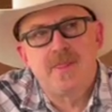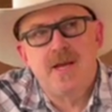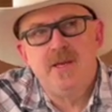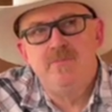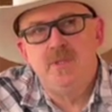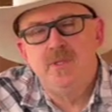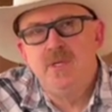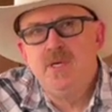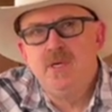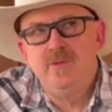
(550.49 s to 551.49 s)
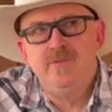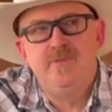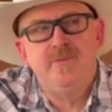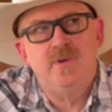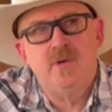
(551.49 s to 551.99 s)
I
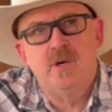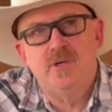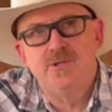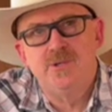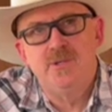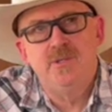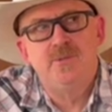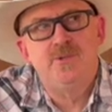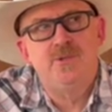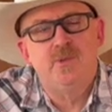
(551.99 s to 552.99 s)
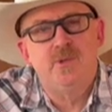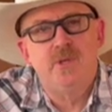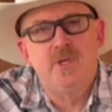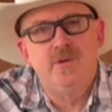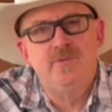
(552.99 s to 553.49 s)
believe, our troops
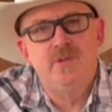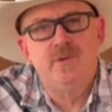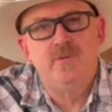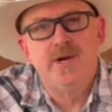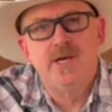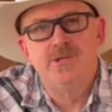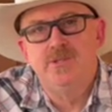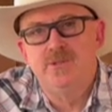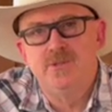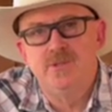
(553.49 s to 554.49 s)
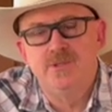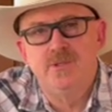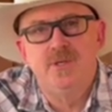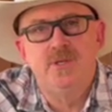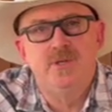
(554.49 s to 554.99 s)
were given rations
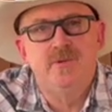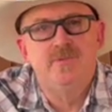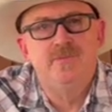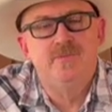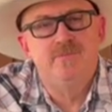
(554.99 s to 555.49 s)
of